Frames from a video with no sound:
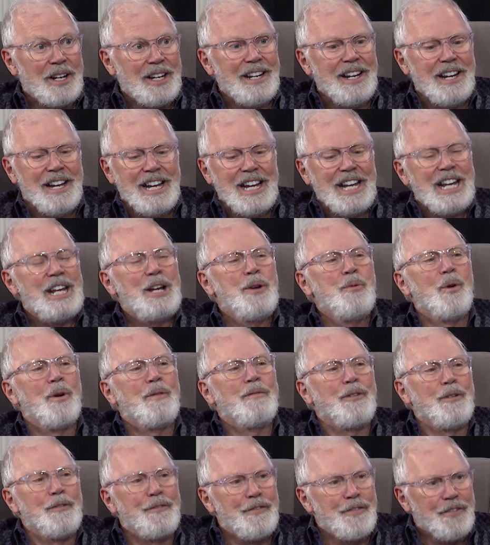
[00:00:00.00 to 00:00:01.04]
it, He will
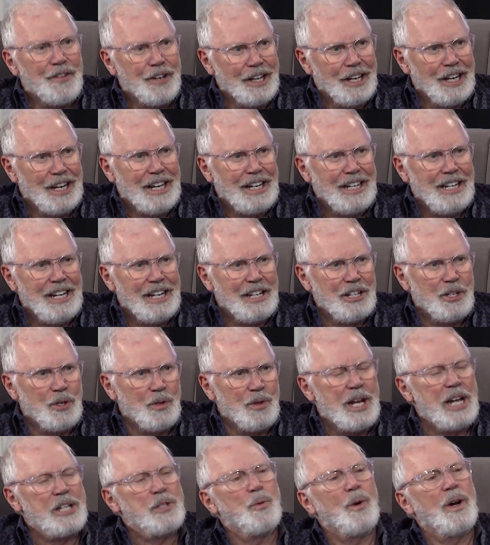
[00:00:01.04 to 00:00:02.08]
fulfill it in you.
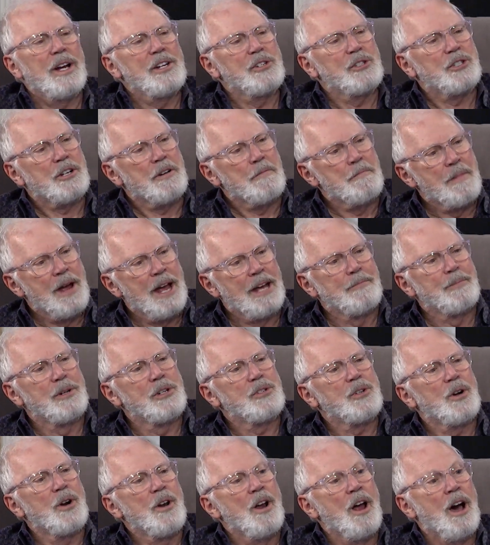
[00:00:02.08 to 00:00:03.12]
That's why His
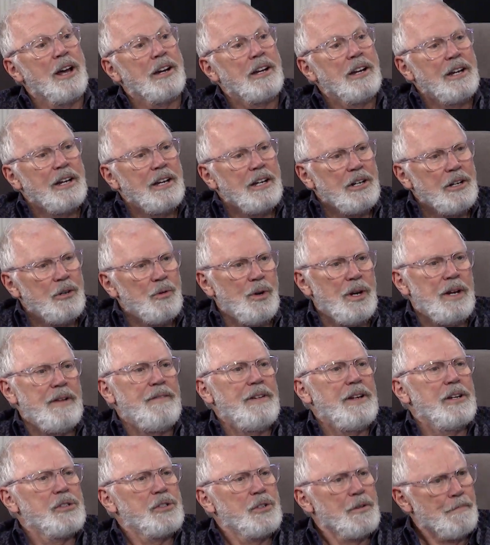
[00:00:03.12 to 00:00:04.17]
commandments are not
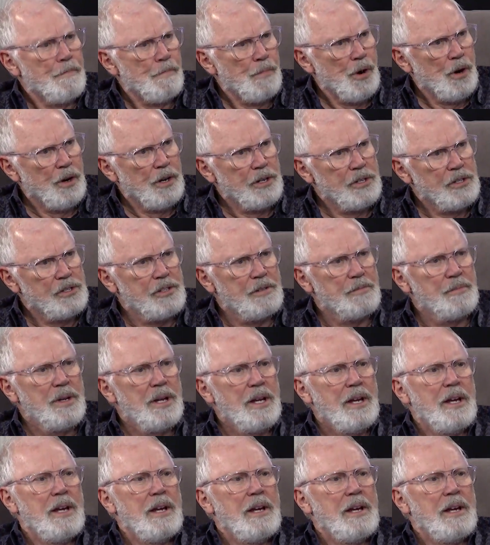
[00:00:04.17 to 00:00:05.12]
grievous or burdensome,